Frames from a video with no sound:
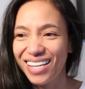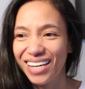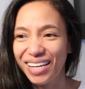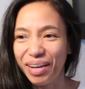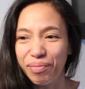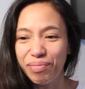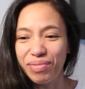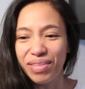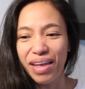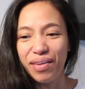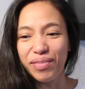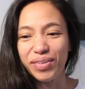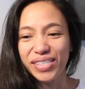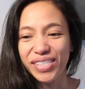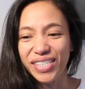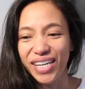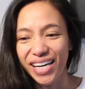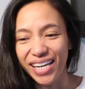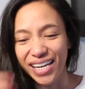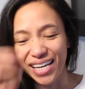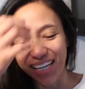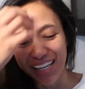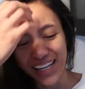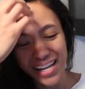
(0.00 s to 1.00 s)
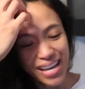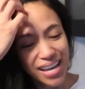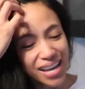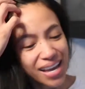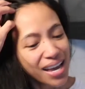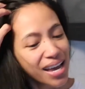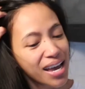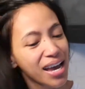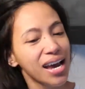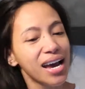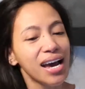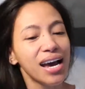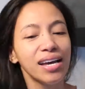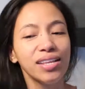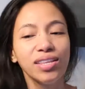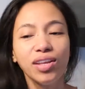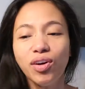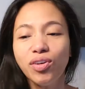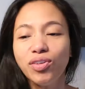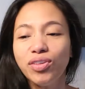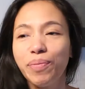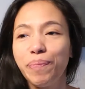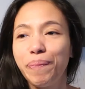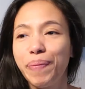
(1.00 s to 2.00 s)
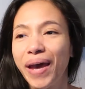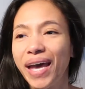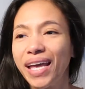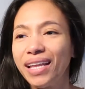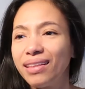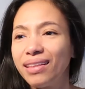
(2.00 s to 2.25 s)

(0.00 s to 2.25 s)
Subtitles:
It's like I've never done it. No, the pet.